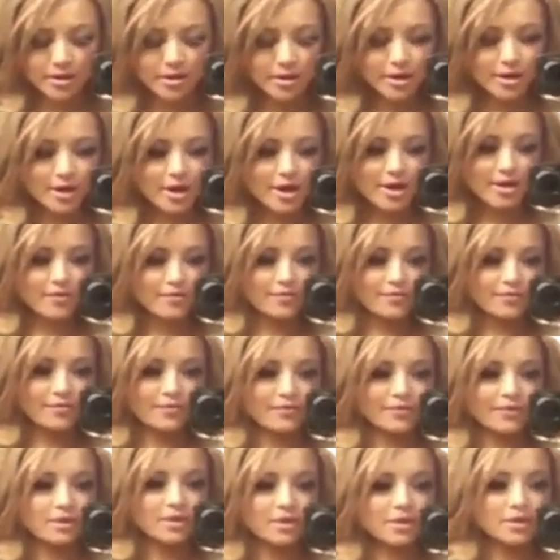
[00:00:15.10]
I have
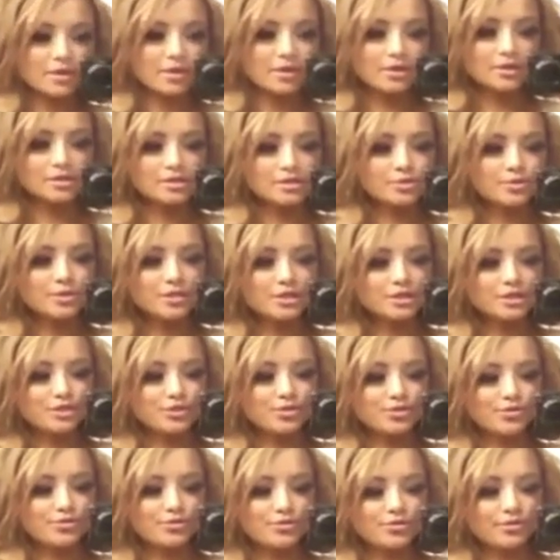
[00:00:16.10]
a sweet
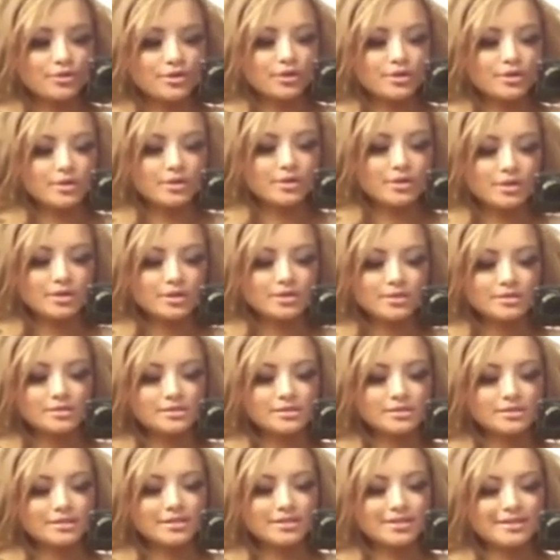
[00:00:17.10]
tooth, and
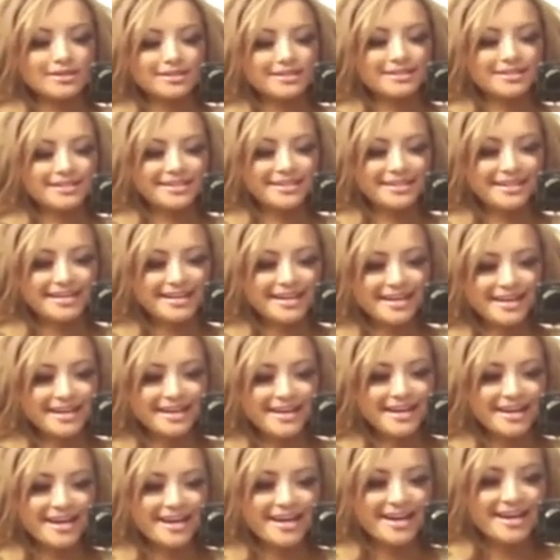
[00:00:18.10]
I
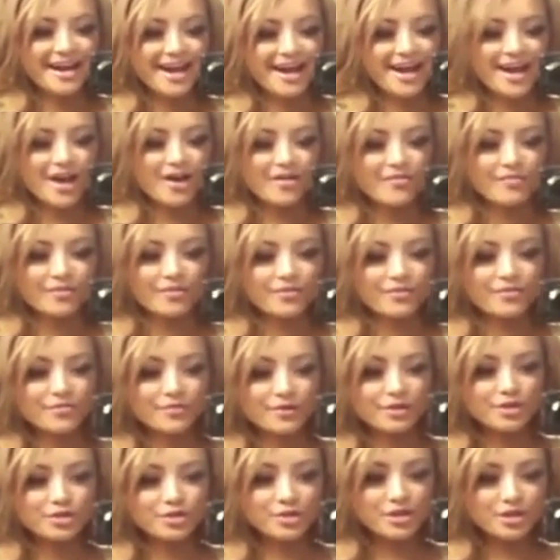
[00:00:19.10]
have a
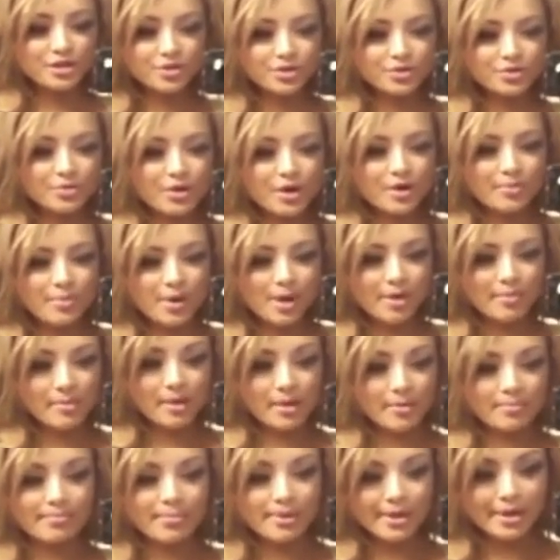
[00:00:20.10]
refrigerator right by my
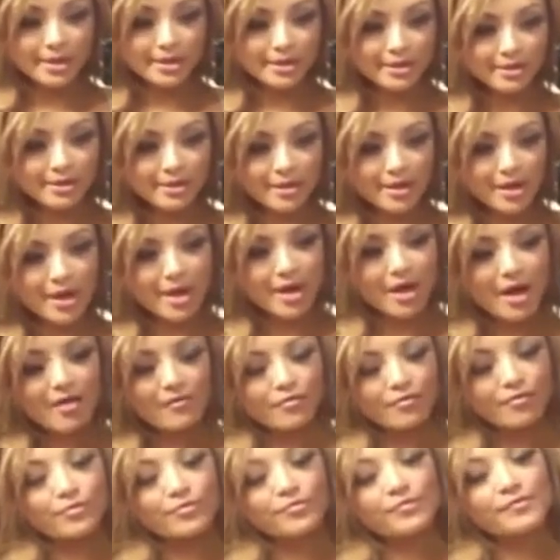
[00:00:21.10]
bed. I have a
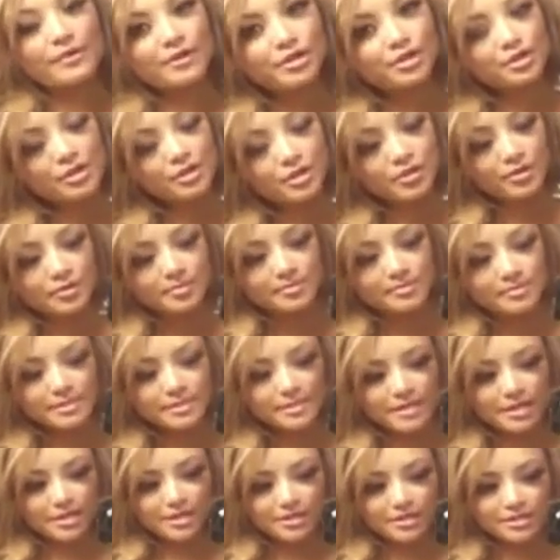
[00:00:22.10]
refrigerator
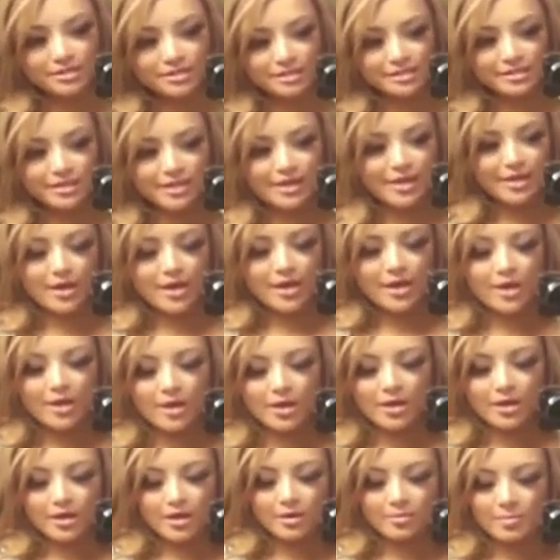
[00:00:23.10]
upstairs,
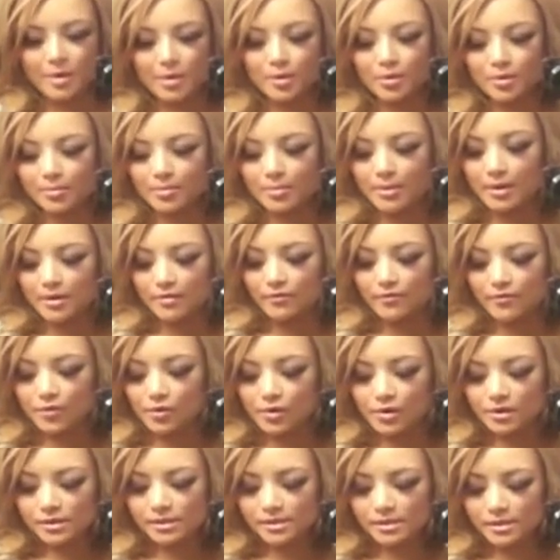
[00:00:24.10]
and my
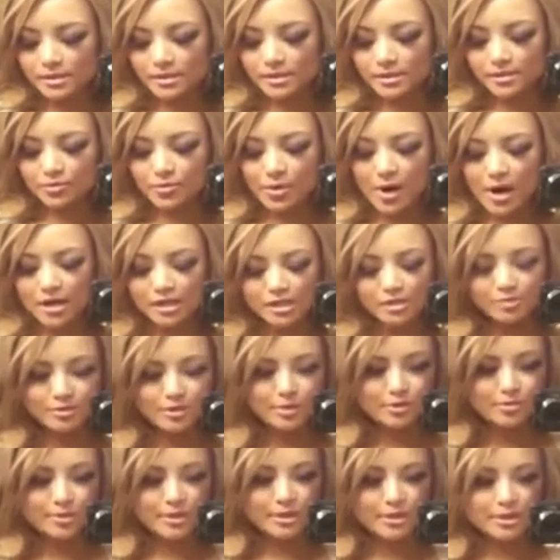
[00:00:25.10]
voice is raspy
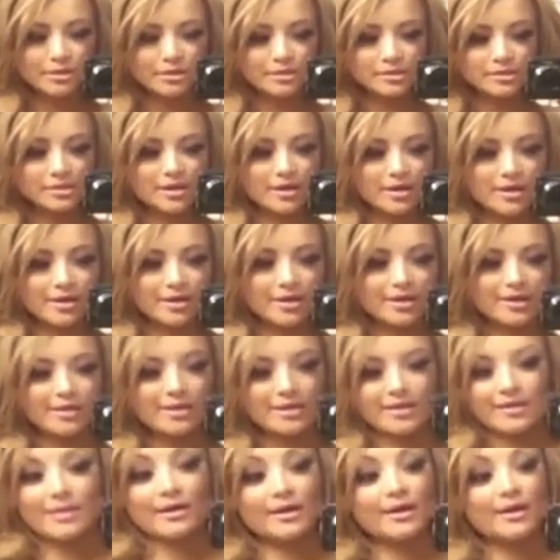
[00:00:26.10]
because I
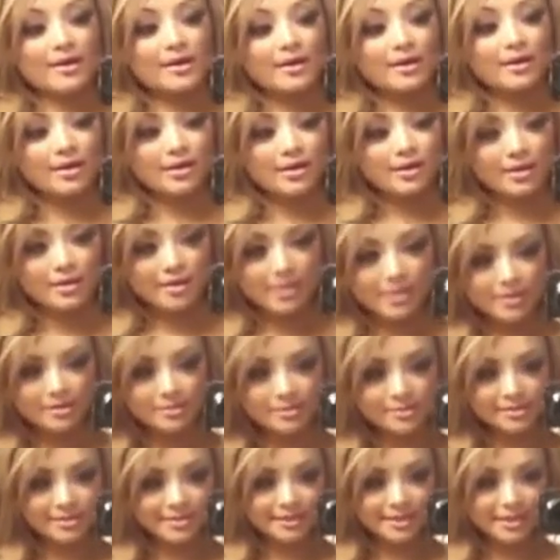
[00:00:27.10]
can't
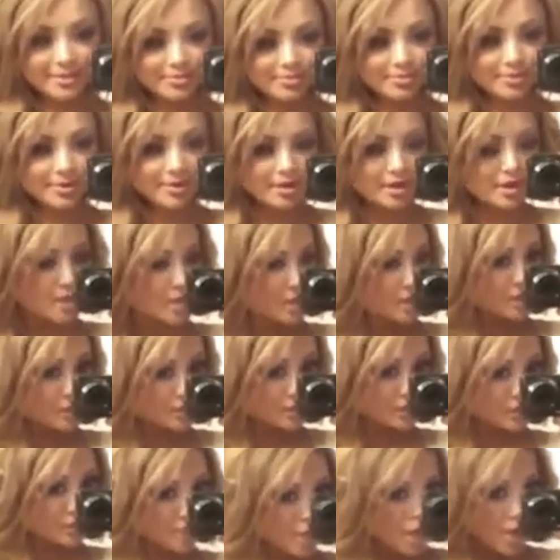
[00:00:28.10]
sleep.
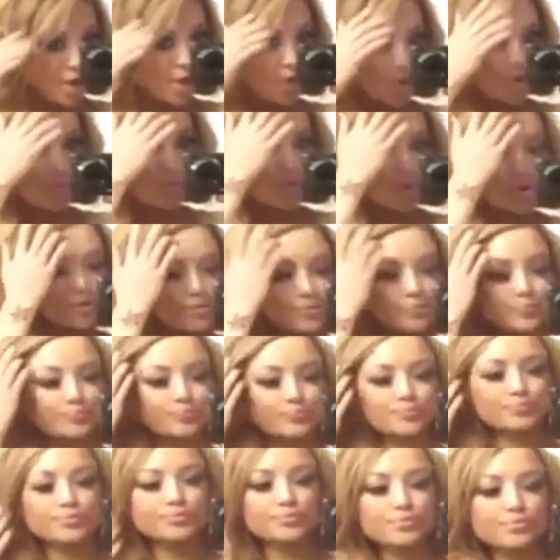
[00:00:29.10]
So,
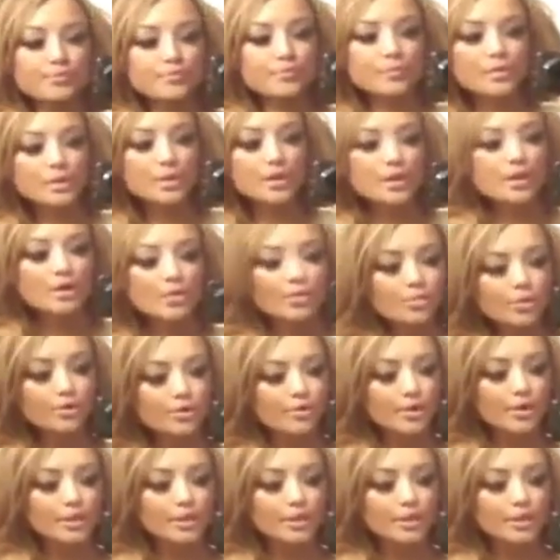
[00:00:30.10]
what do?